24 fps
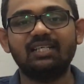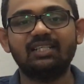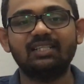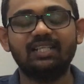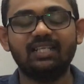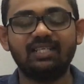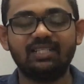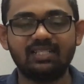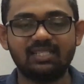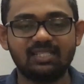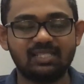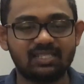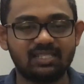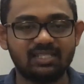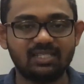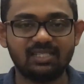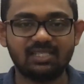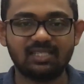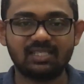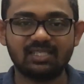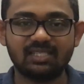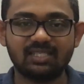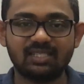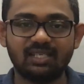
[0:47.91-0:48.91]
That is
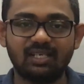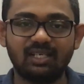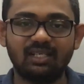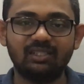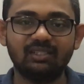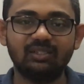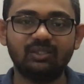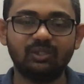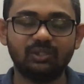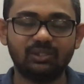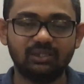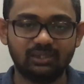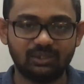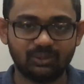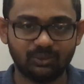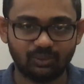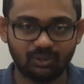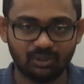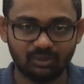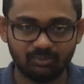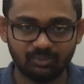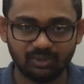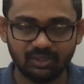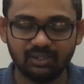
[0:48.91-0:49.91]
this
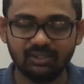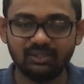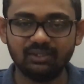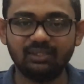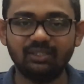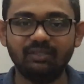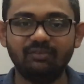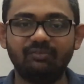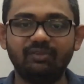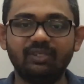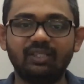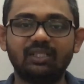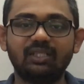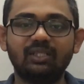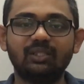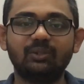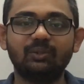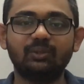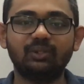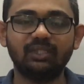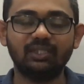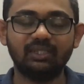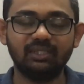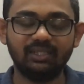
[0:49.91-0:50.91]
uncontrollable, difficult
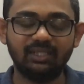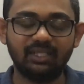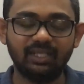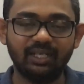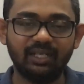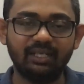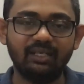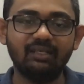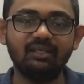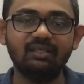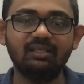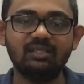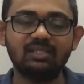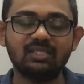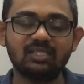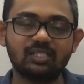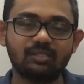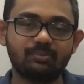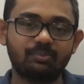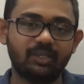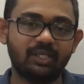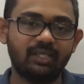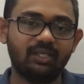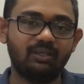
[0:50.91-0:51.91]
to contain
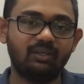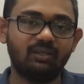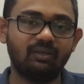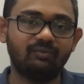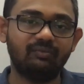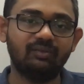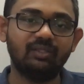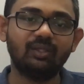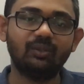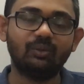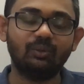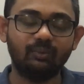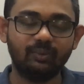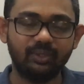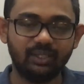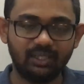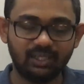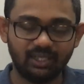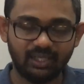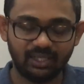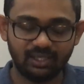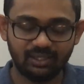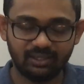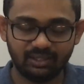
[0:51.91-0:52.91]
spread of the
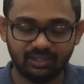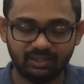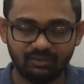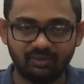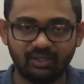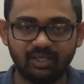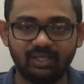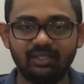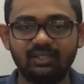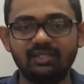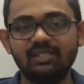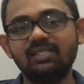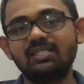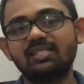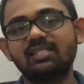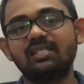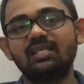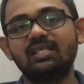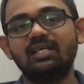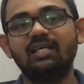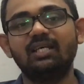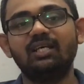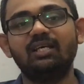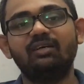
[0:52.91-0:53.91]
COVID-19 virus,
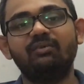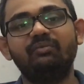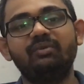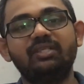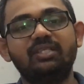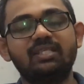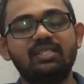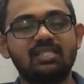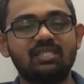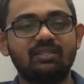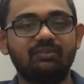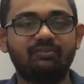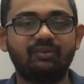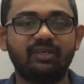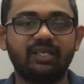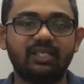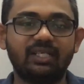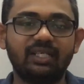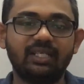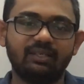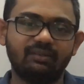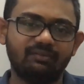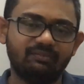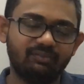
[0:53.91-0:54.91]
which is
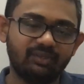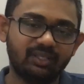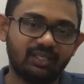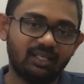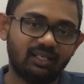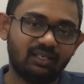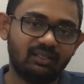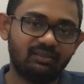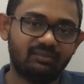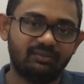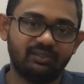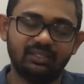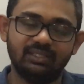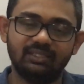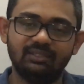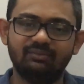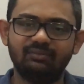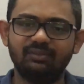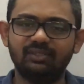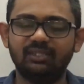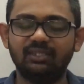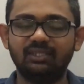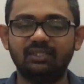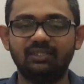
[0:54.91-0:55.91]
affecting every country in the
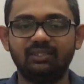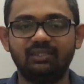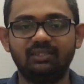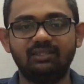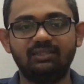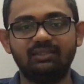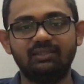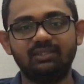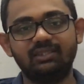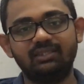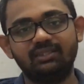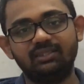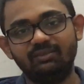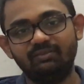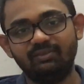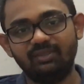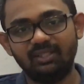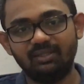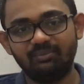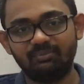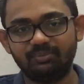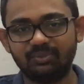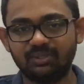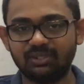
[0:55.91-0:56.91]
world,
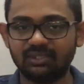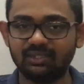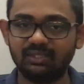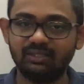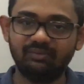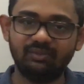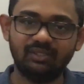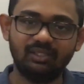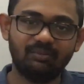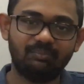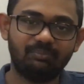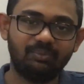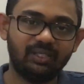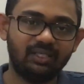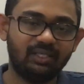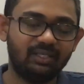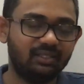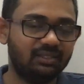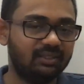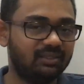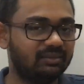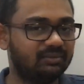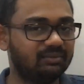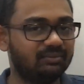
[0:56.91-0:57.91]
developed,
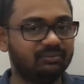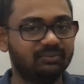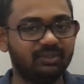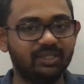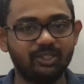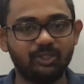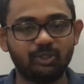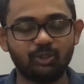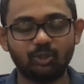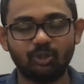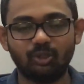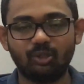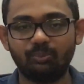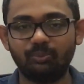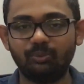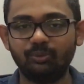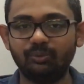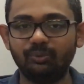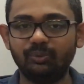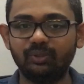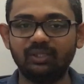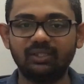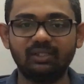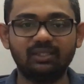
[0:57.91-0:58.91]
developing, rich or
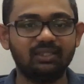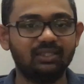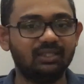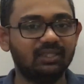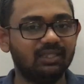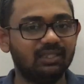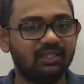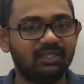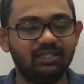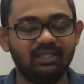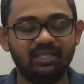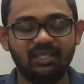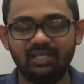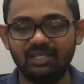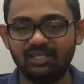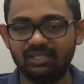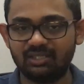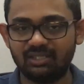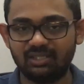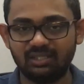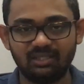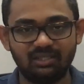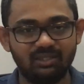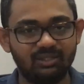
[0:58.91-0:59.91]
poor,
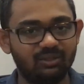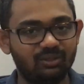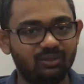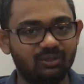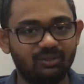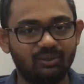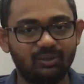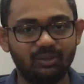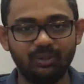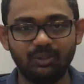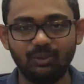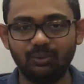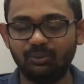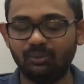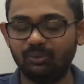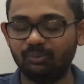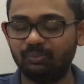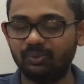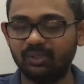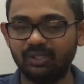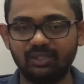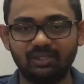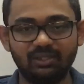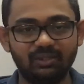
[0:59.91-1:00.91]
Asian or
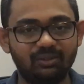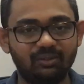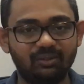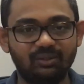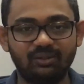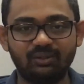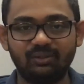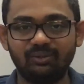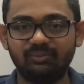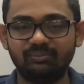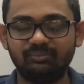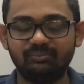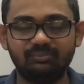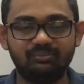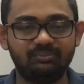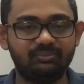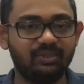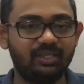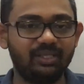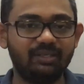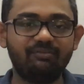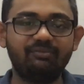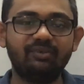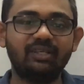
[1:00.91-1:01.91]
European or
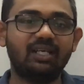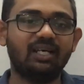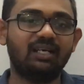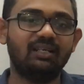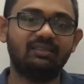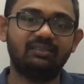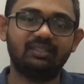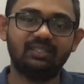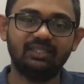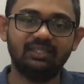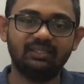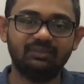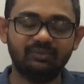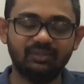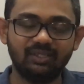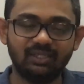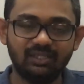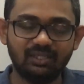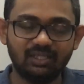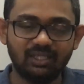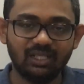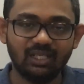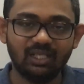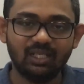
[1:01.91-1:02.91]
every country in the
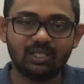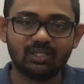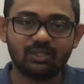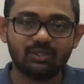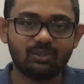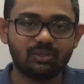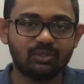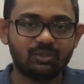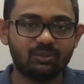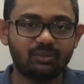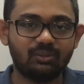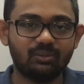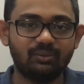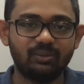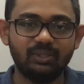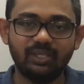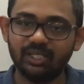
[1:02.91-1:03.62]
world. So